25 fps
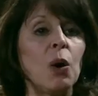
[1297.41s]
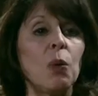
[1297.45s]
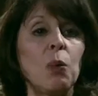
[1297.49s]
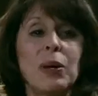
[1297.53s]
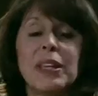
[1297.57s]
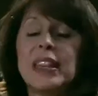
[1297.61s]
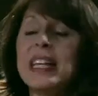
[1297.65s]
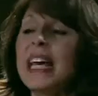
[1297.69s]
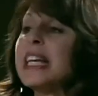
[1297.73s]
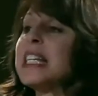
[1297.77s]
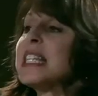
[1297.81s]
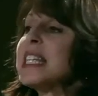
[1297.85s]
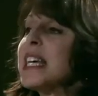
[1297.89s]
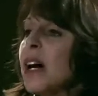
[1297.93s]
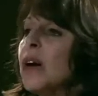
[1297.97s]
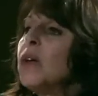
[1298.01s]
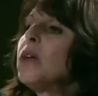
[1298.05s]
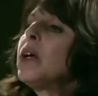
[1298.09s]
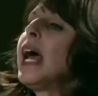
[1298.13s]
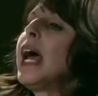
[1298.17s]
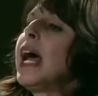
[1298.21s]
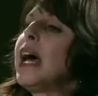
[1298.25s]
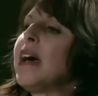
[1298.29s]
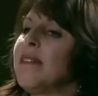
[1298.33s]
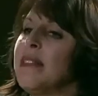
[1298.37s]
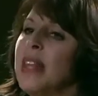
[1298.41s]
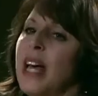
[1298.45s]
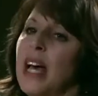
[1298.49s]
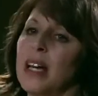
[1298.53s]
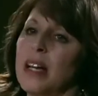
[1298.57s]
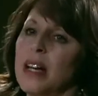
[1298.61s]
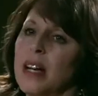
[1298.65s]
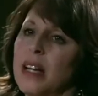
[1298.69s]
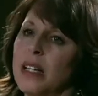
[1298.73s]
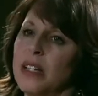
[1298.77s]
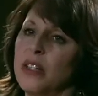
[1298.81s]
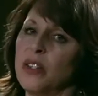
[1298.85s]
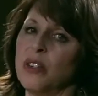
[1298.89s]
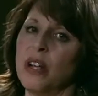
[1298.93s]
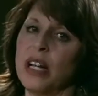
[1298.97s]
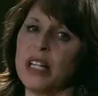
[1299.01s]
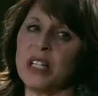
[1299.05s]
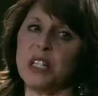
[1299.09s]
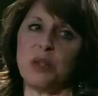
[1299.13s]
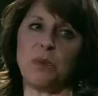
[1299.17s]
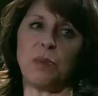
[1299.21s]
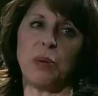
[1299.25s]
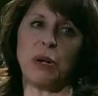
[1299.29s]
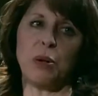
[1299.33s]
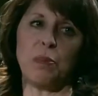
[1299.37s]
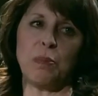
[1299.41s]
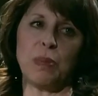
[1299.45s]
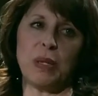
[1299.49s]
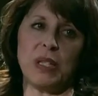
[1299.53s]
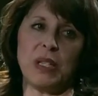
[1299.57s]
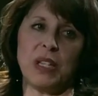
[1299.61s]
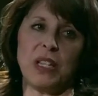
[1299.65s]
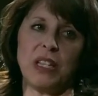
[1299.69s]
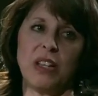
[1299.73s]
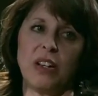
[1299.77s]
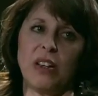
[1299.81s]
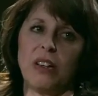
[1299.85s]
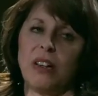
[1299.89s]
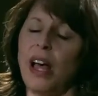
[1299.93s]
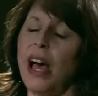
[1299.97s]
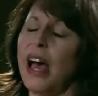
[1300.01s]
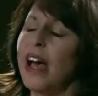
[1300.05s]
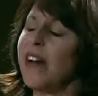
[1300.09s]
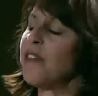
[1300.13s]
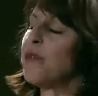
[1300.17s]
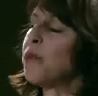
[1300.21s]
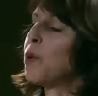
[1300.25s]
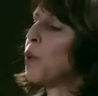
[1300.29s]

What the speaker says: when they don't have that God-directed purpose in their life.